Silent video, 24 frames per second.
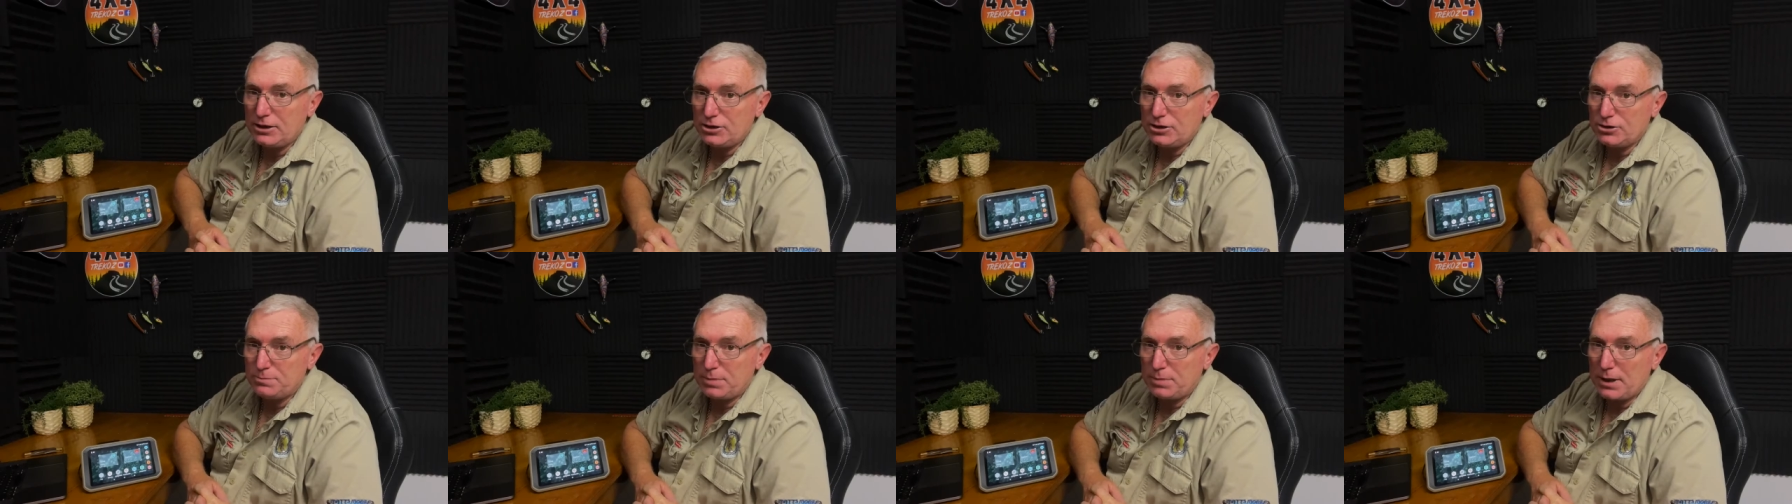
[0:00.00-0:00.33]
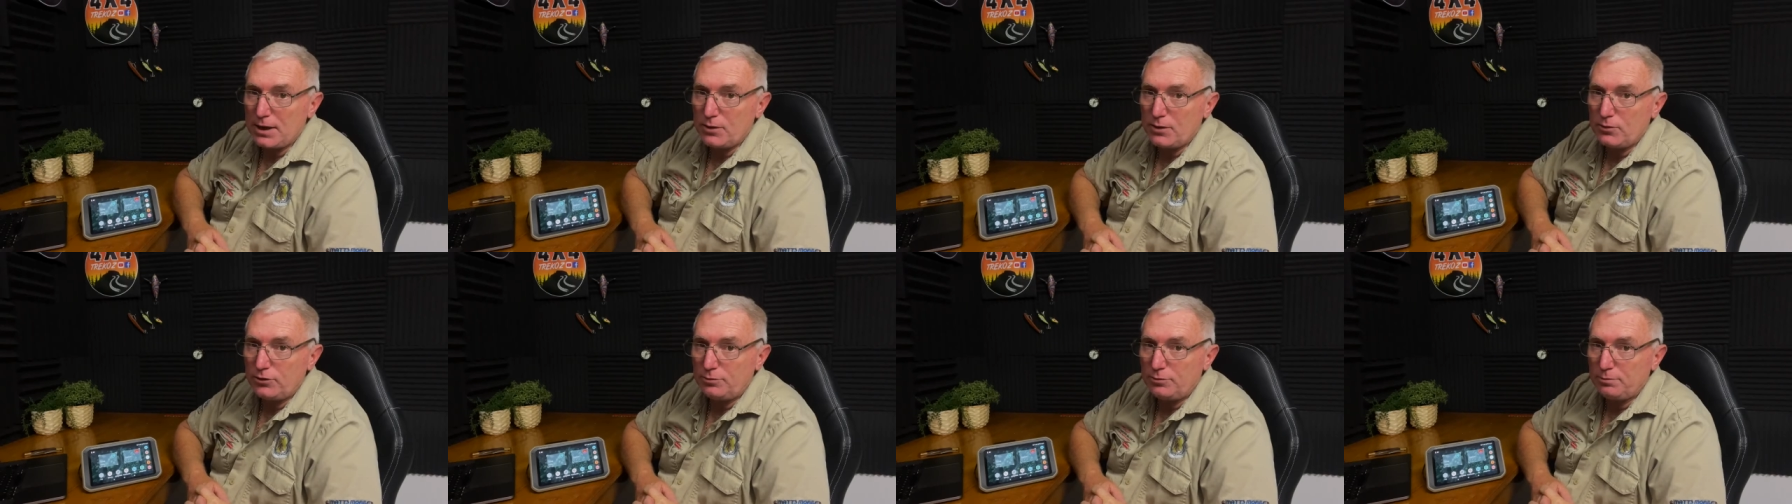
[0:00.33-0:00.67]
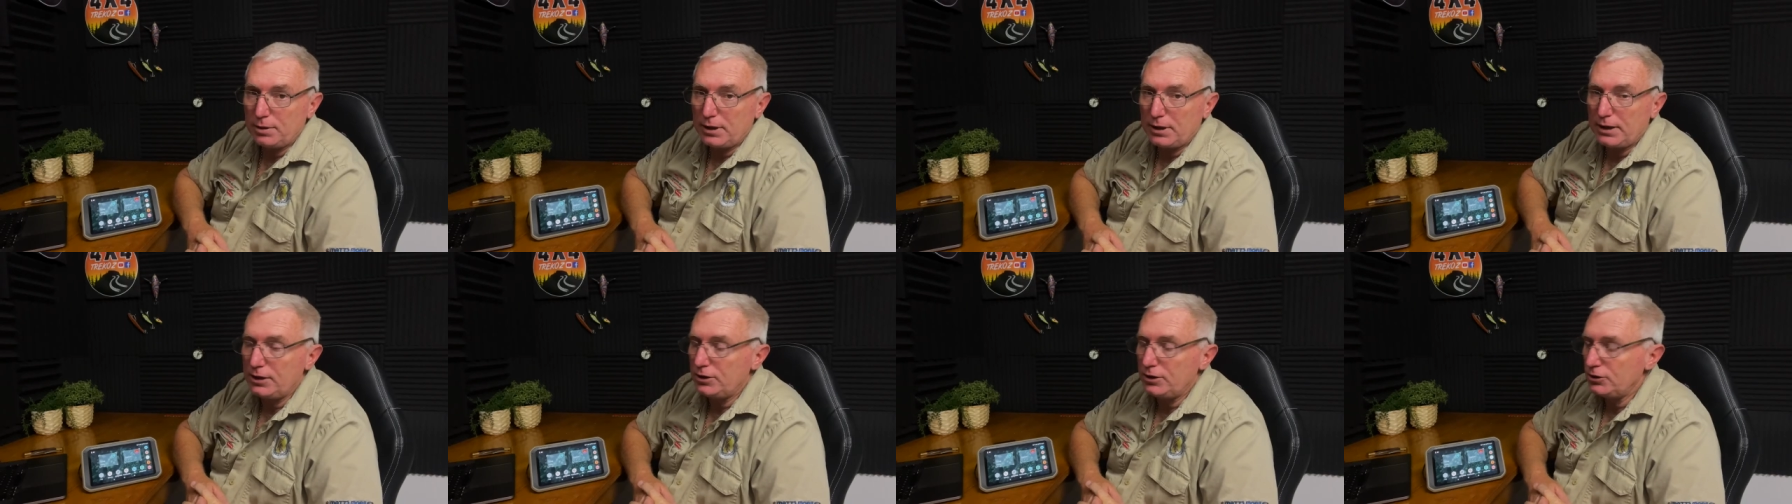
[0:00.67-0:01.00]
to play with,
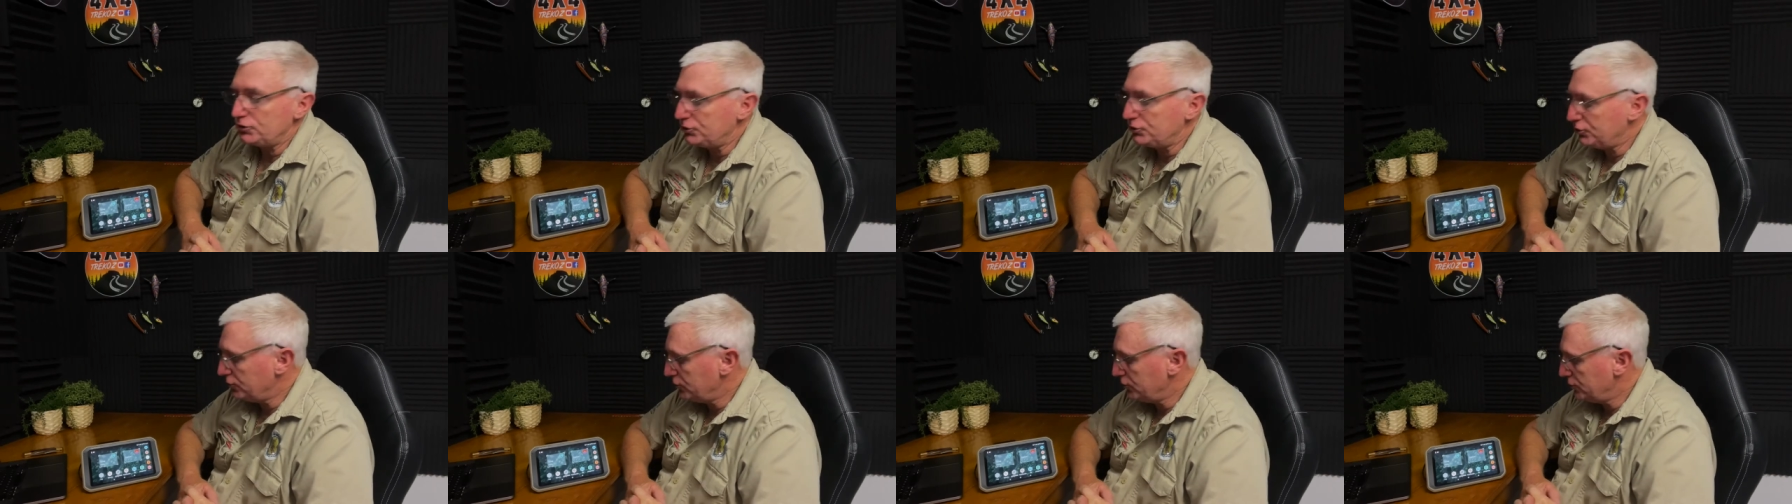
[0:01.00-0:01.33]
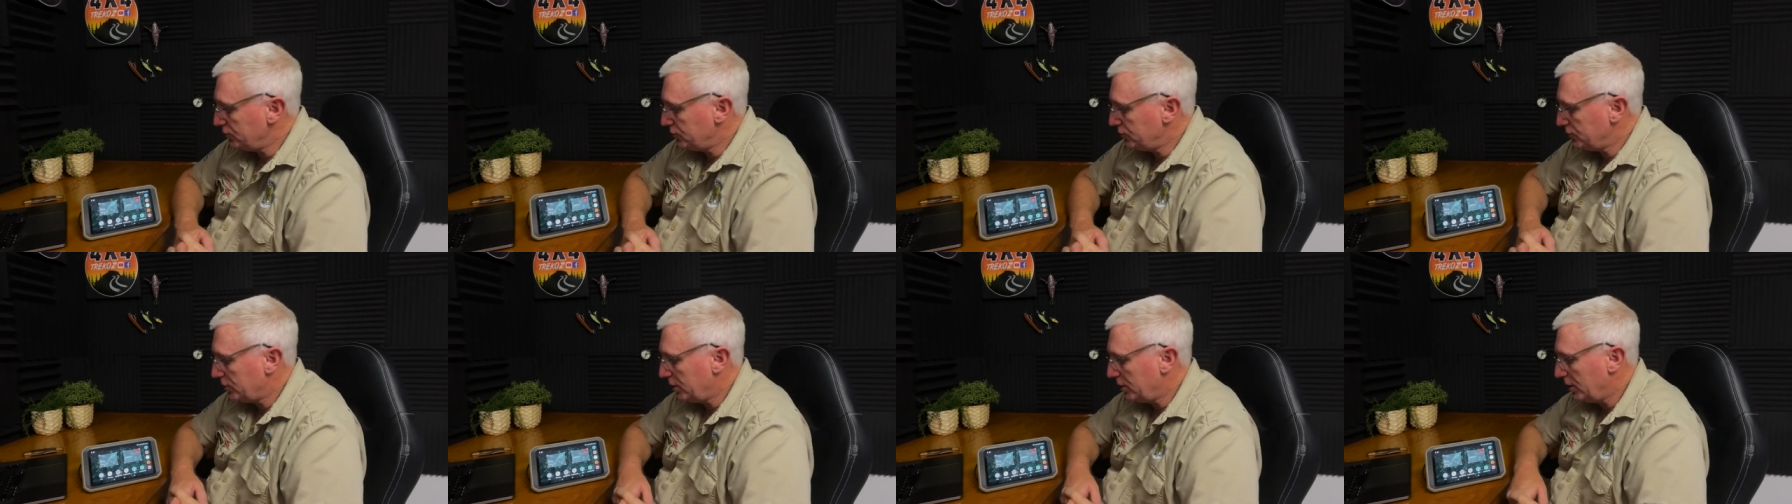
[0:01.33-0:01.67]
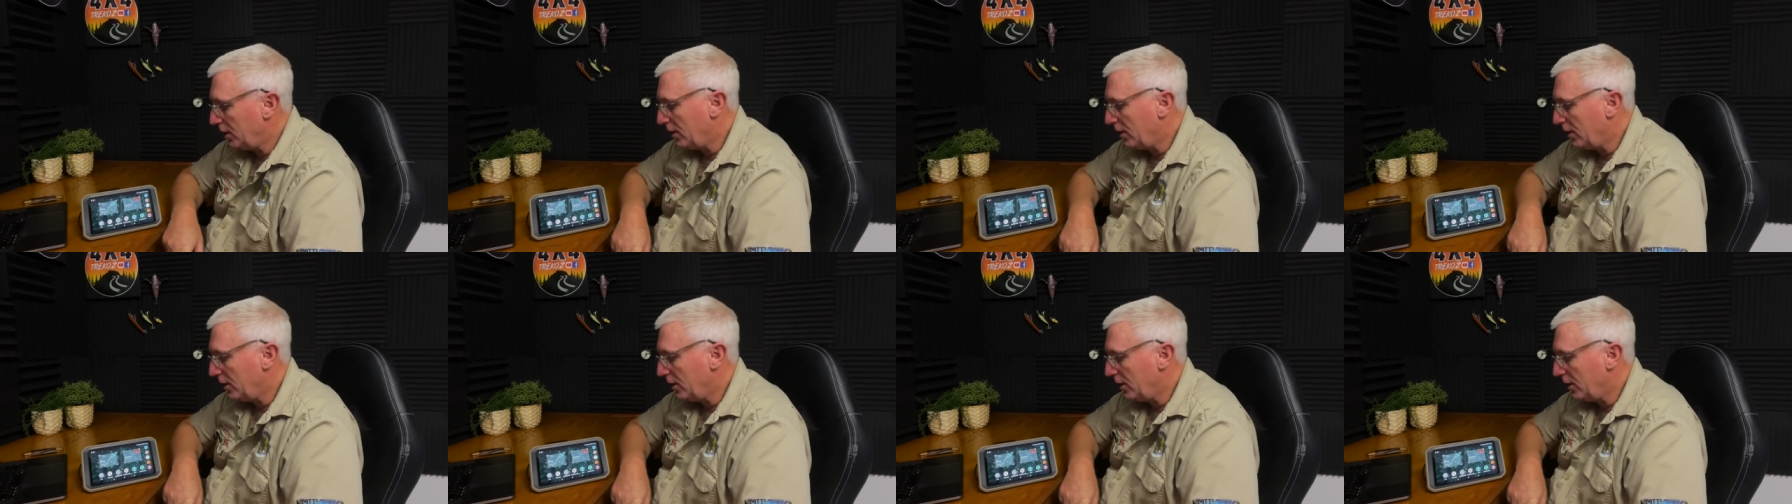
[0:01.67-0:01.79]
plenty to choose